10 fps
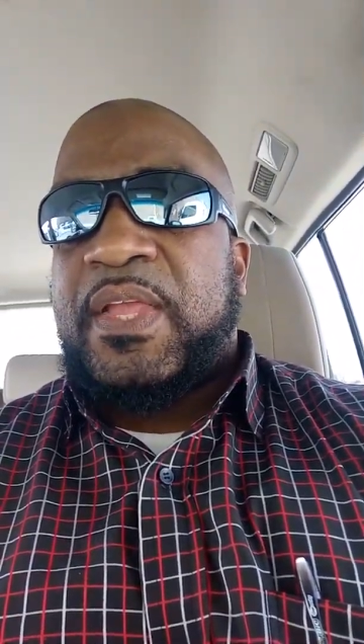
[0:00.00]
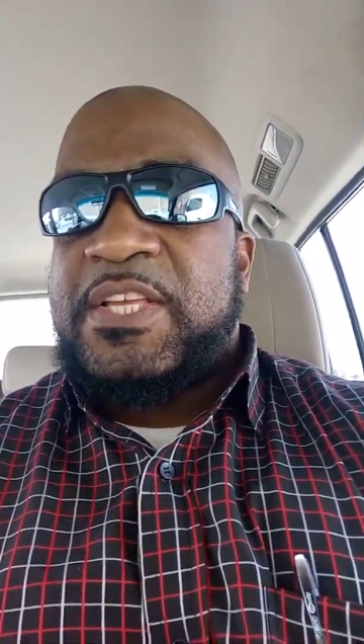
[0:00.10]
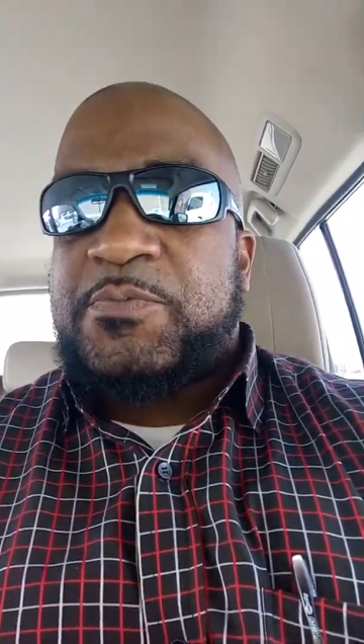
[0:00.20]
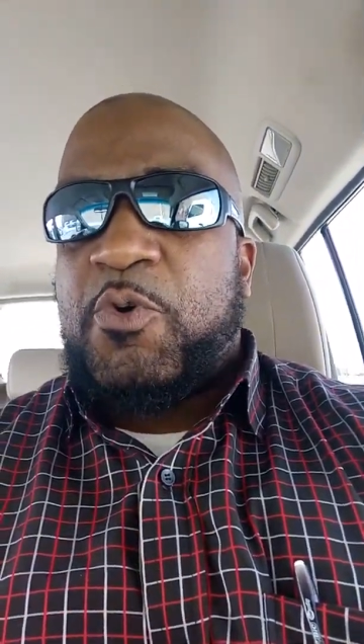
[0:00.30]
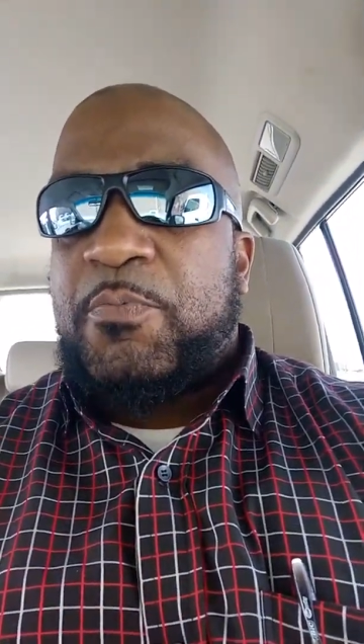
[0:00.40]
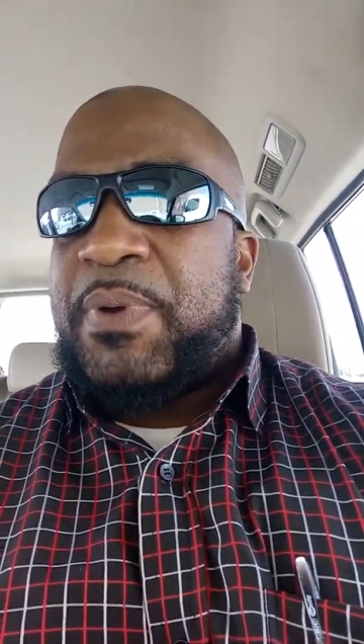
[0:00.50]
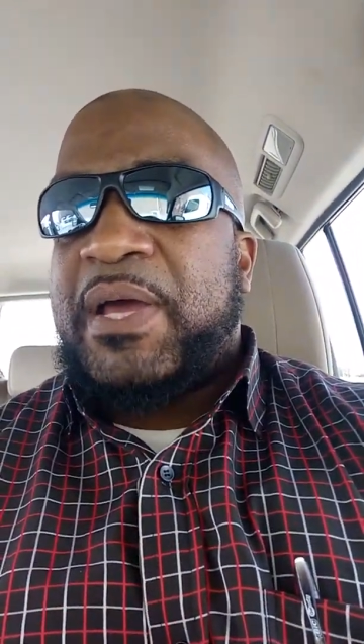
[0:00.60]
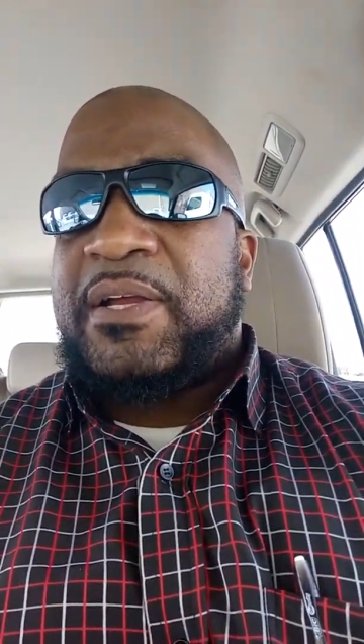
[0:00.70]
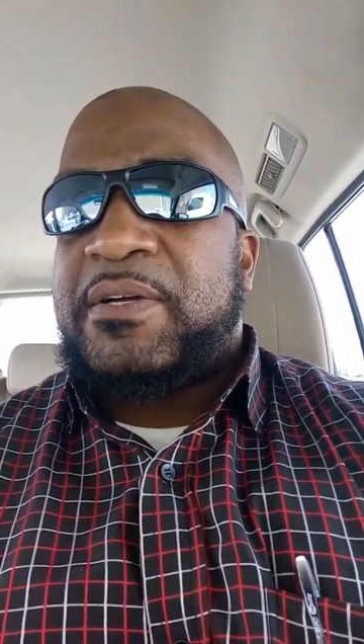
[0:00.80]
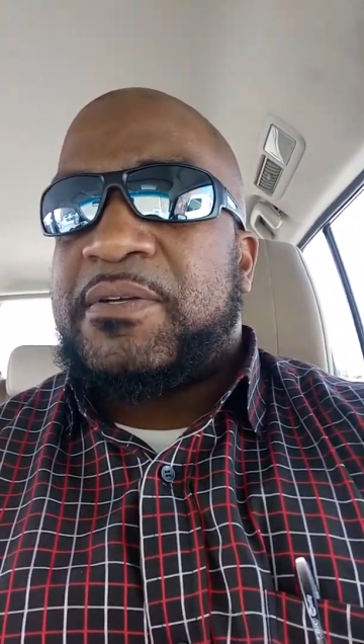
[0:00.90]
it's more
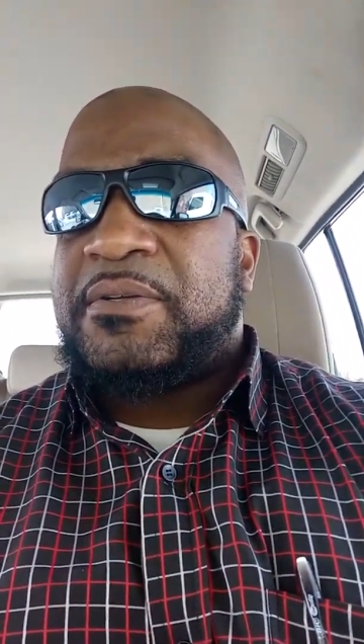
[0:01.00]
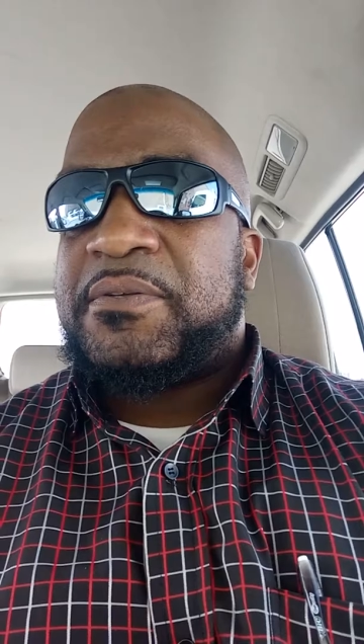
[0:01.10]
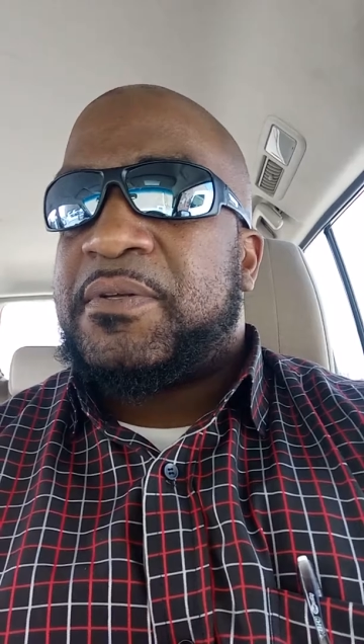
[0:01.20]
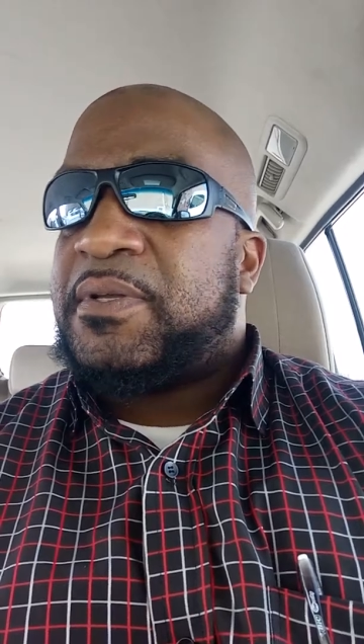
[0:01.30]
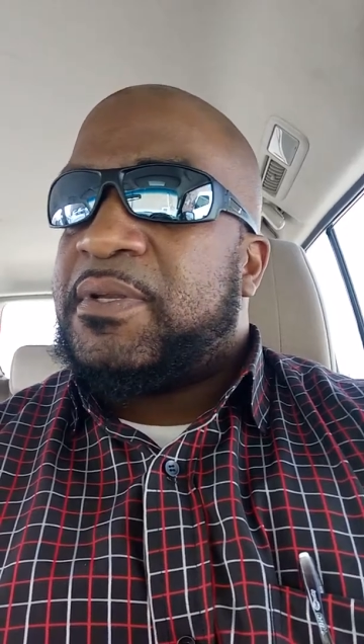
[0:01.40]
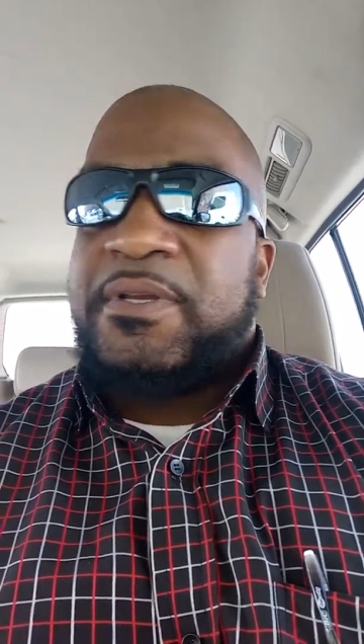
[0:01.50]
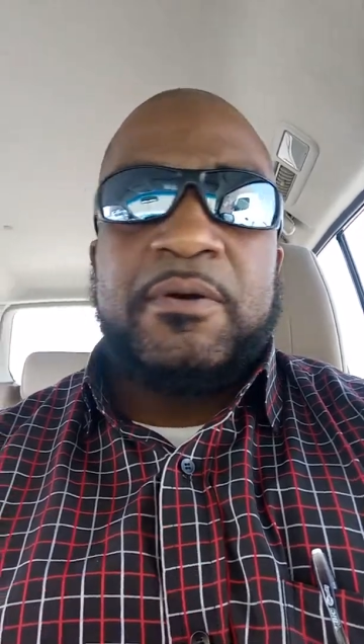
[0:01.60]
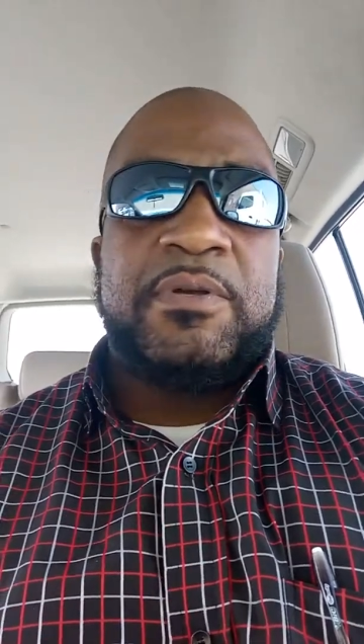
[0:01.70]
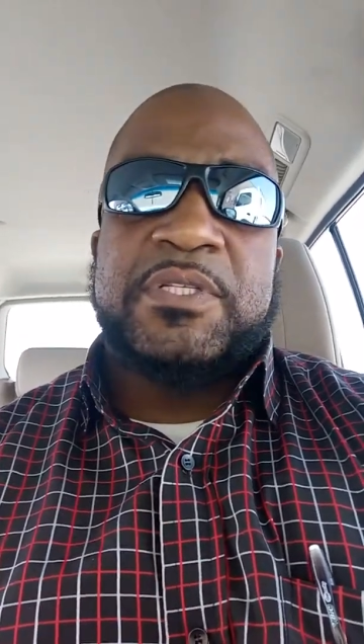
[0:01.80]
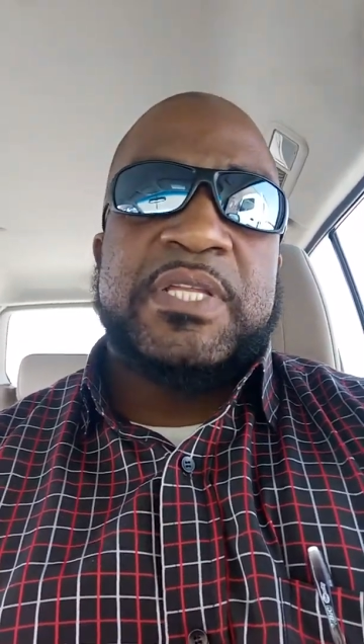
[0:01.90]
better.
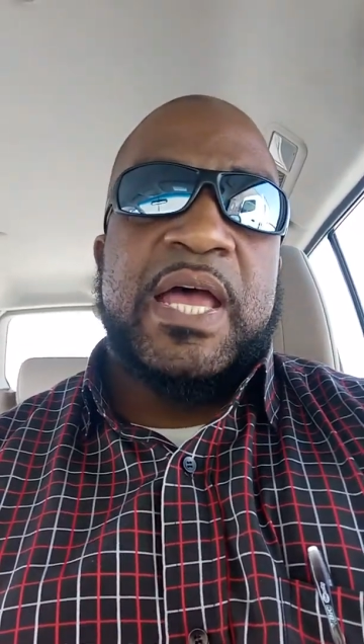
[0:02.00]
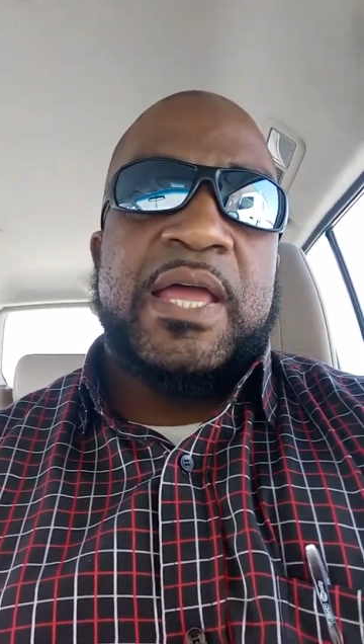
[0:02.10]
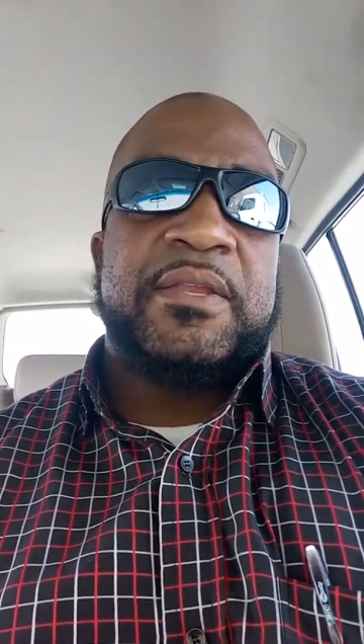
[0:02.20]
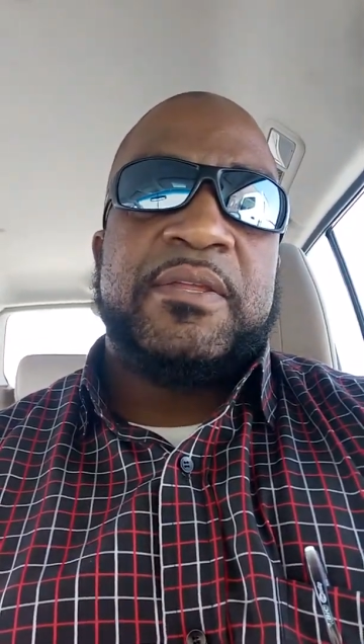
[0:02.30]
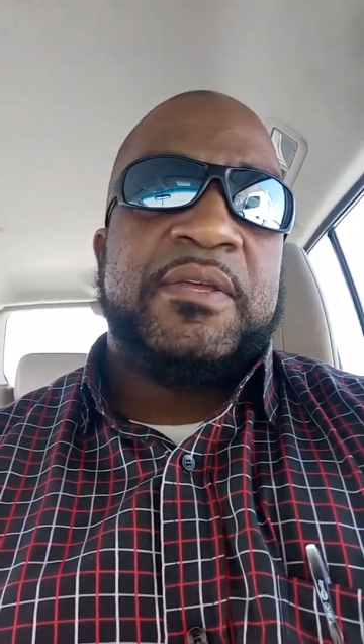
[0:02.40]
No, it's not.